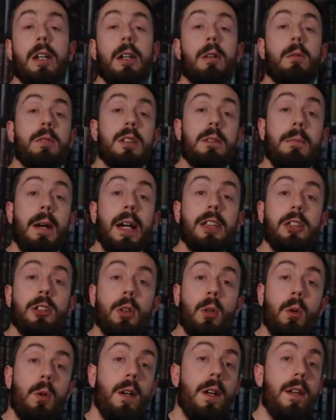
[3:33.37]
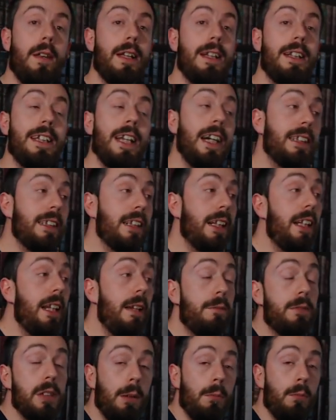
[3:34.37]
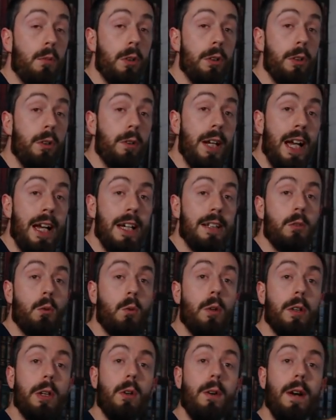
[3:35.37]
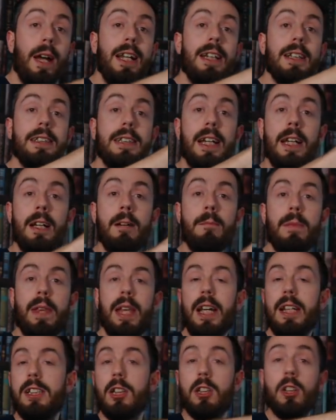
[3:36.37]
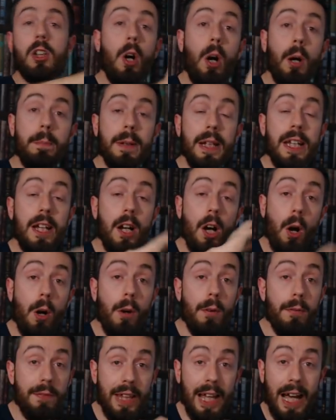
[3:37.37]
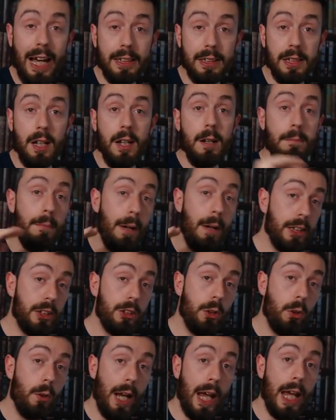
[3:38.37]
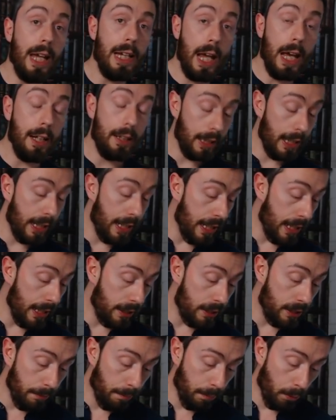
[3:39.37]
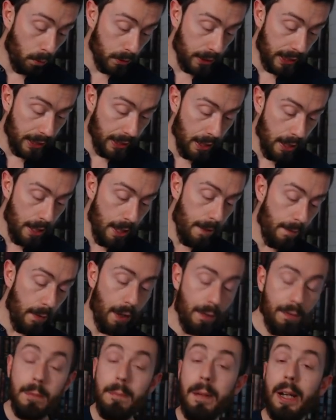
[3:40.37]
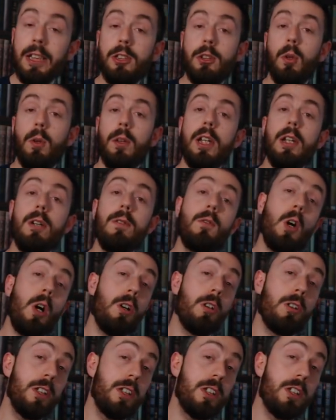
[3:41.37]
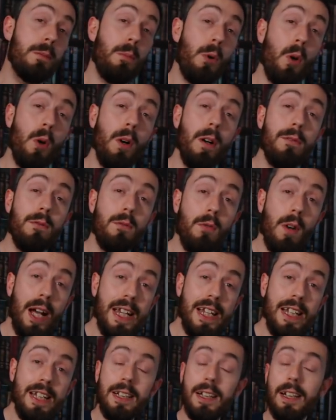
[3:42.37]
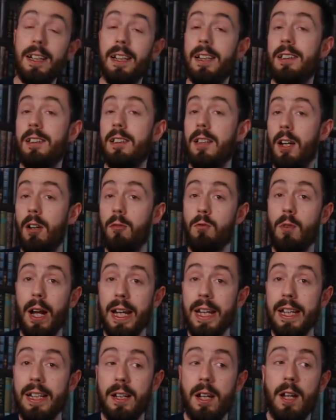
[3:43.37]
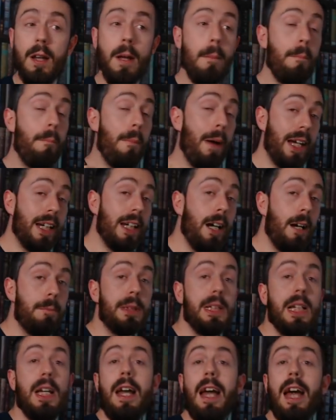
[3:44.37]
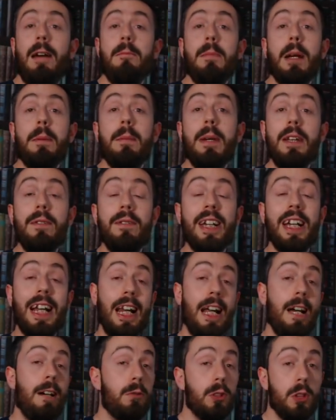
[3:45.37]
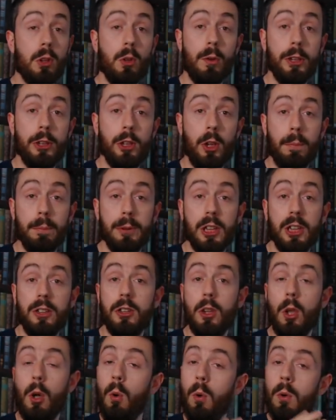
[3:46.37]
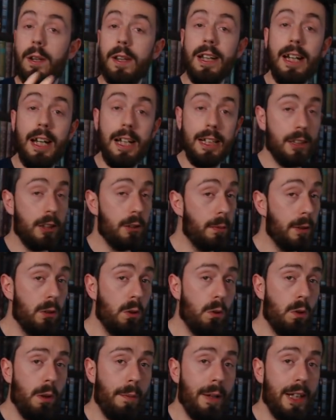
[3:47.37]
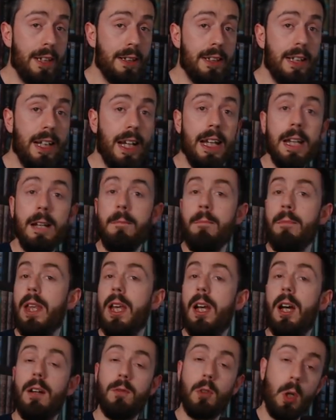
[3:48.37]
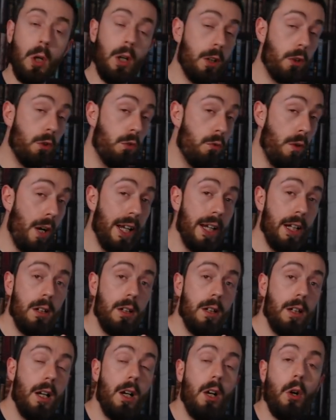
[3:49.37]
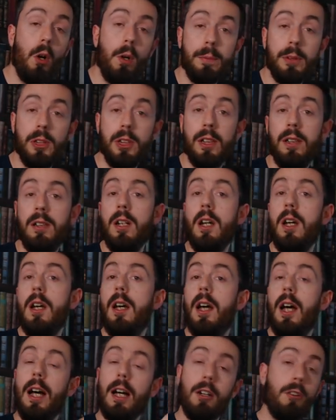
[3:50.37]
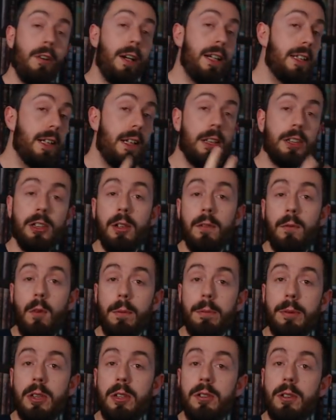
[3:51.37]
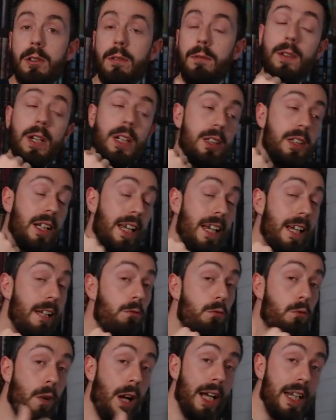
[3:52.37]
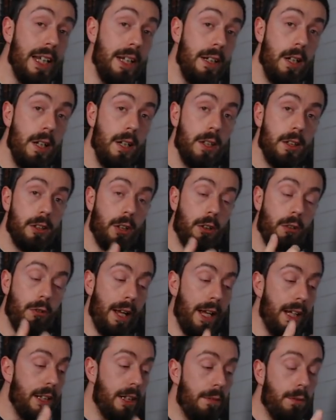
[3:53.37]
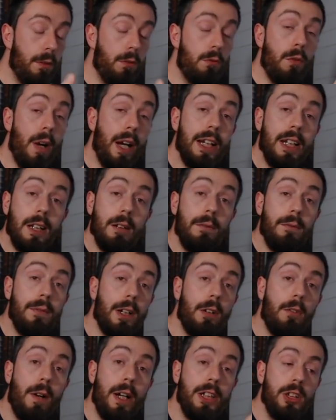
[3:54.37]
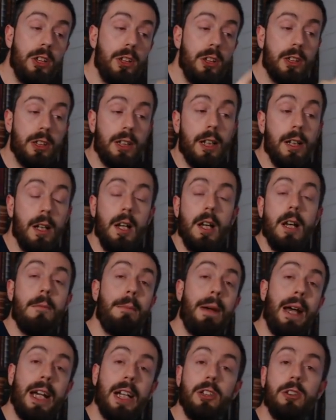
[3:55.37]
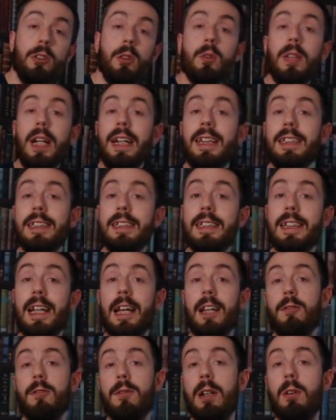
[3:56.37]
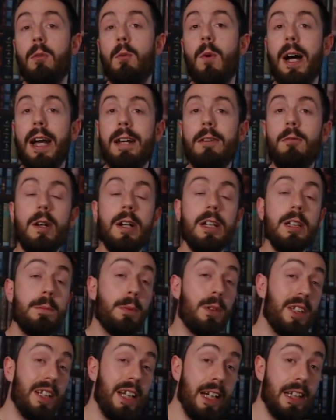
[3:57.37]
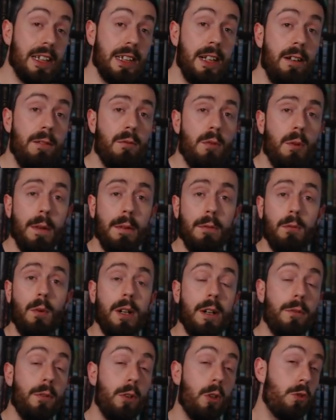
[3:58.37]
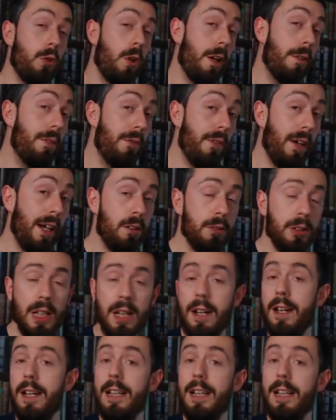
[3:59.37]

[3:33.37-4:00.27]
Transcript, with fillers: You want to make sure that data lives somewhere on your N A S, and what you're editing is a copy of that. Make sure N L E is supported. You have to make sure that you've got a good support of RAID and a RAID backups, and maybe even cloud storage options. All of the N A Ses we're talking about today have got a great option, a great selection of options, firstly in RAID, so creating different RAID configurations to package your data together in a way where it's protected from if one of your drives fails.